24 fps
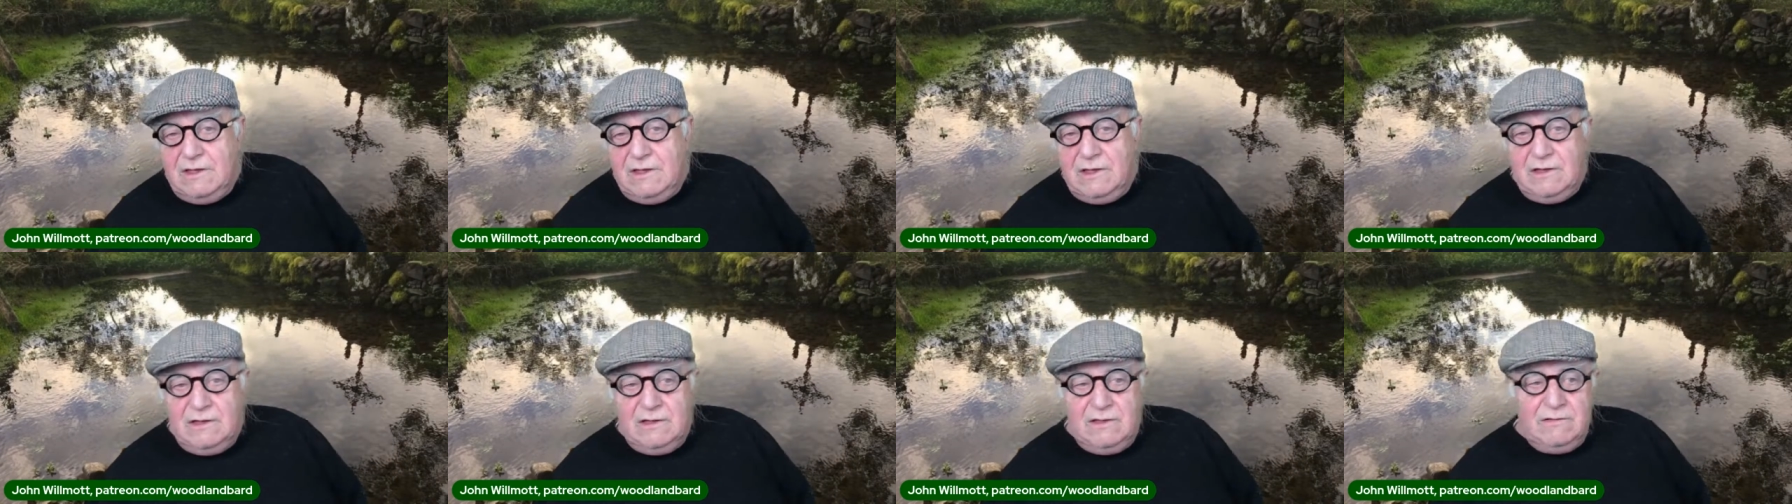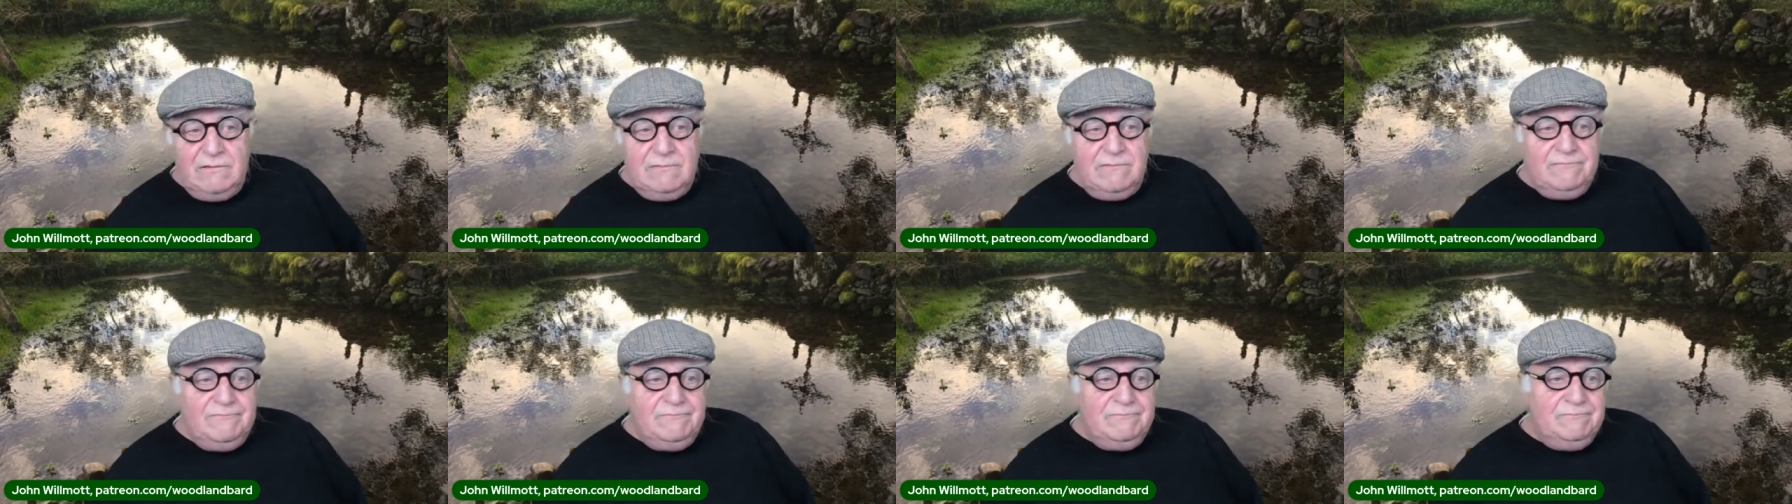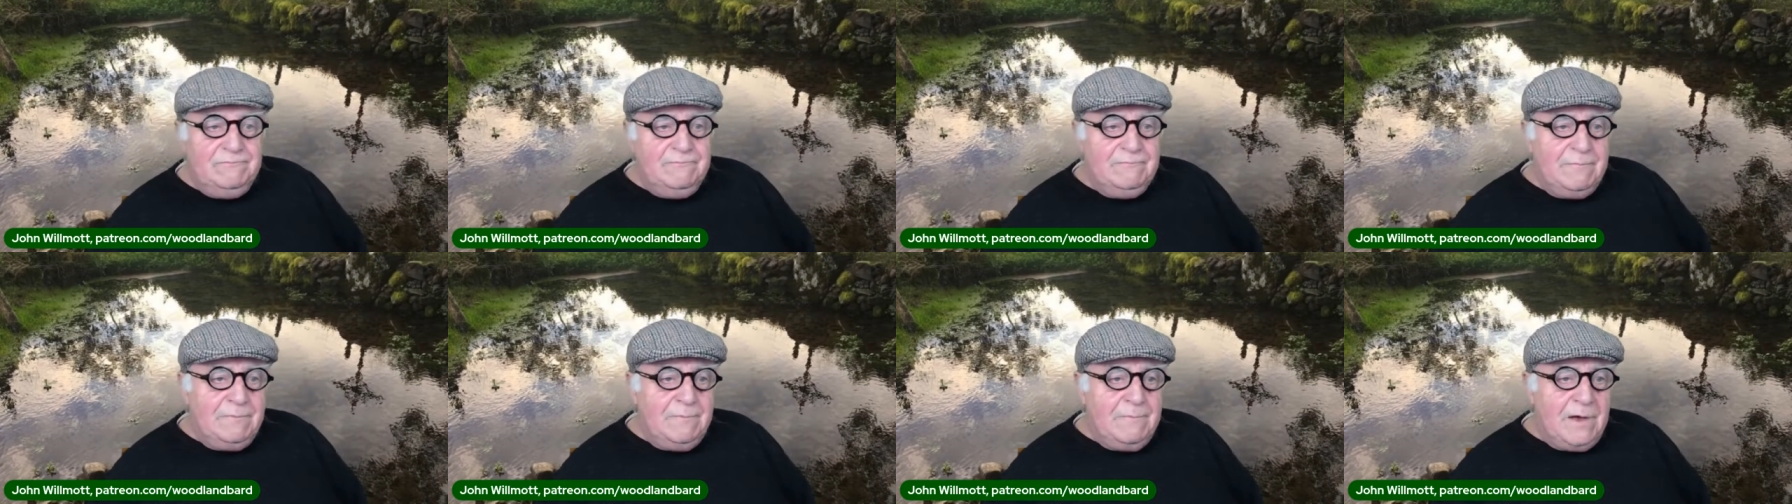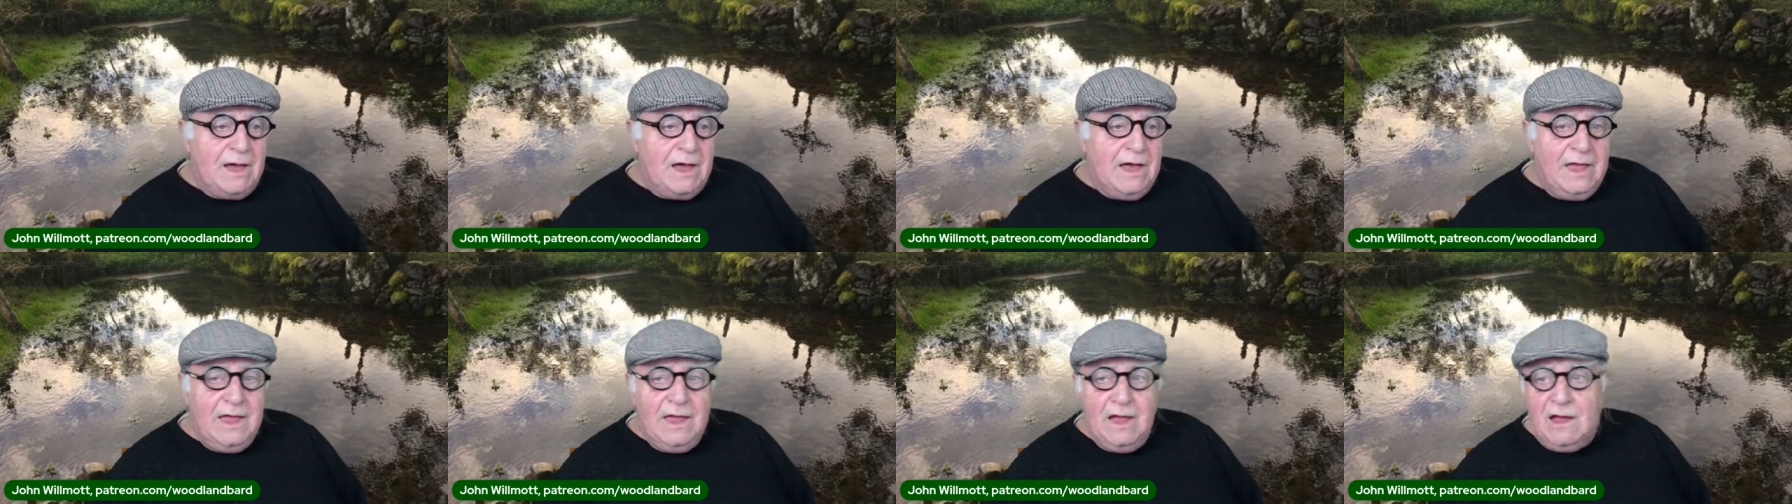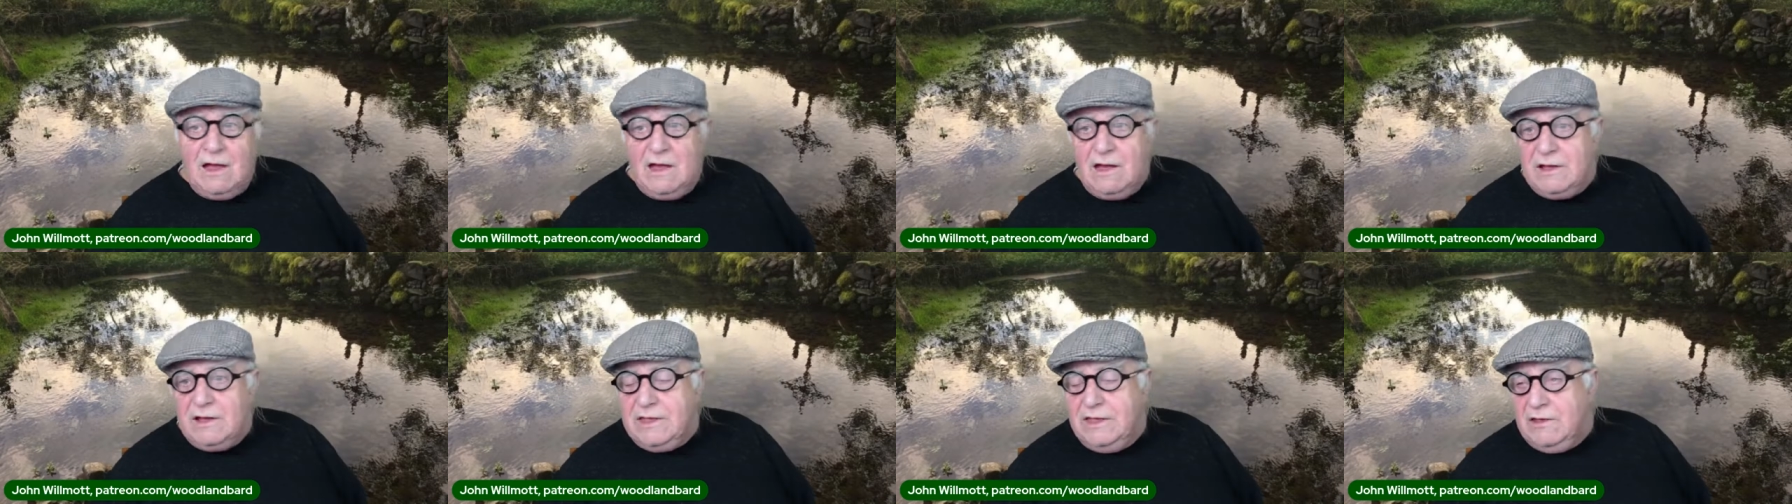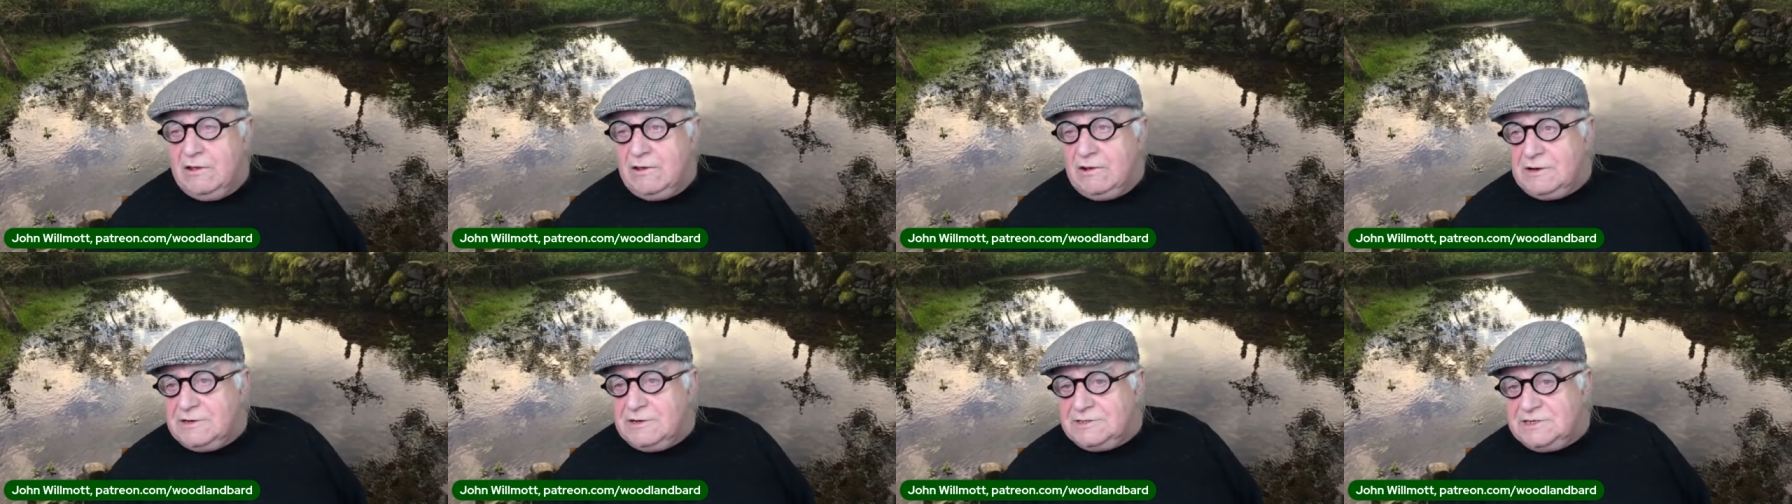um, by
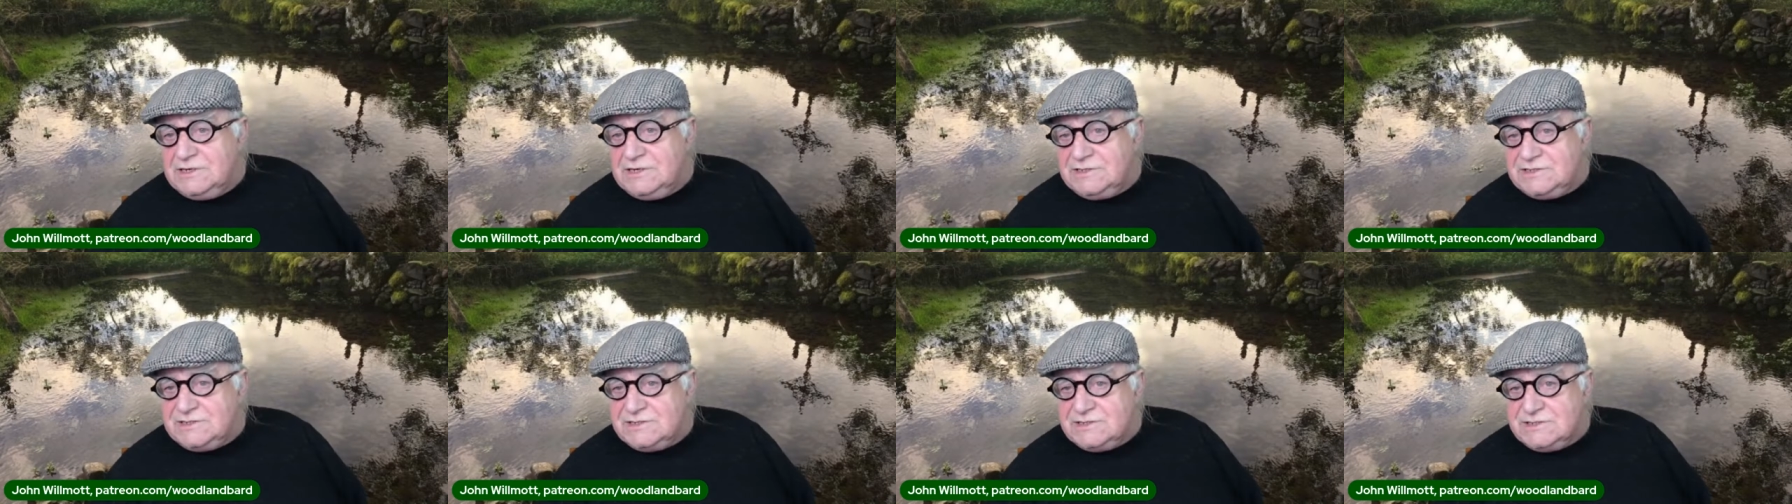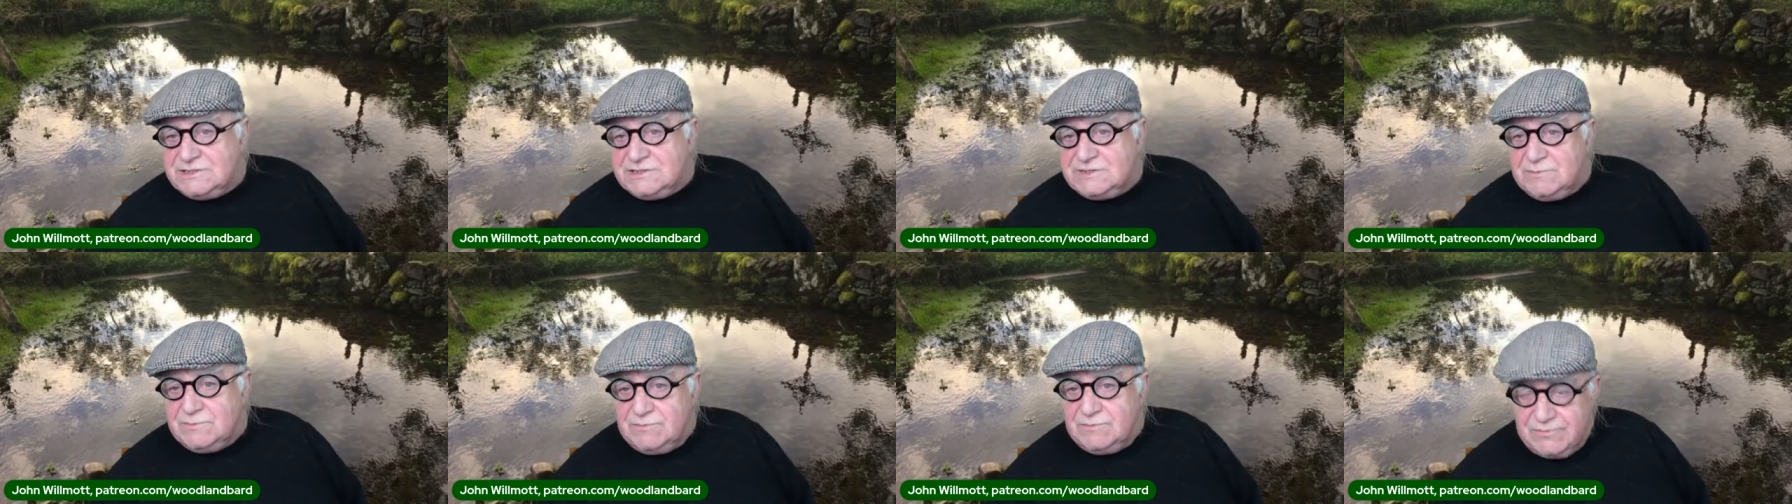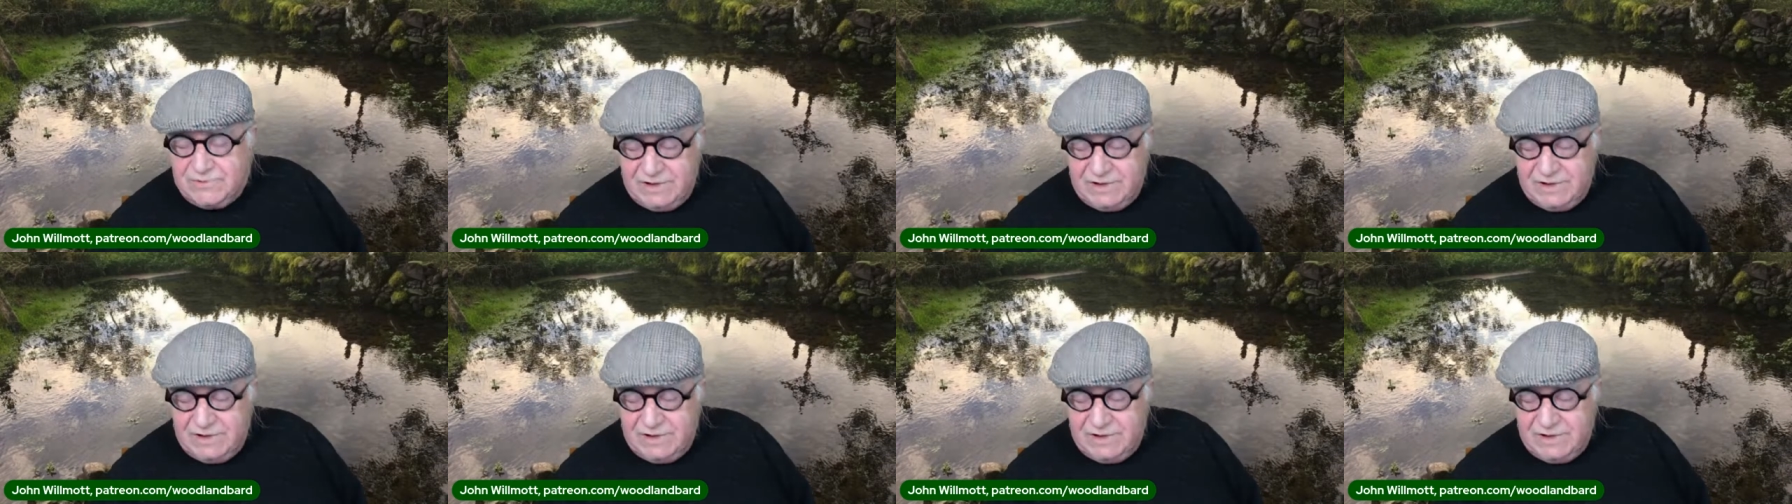archaeologists,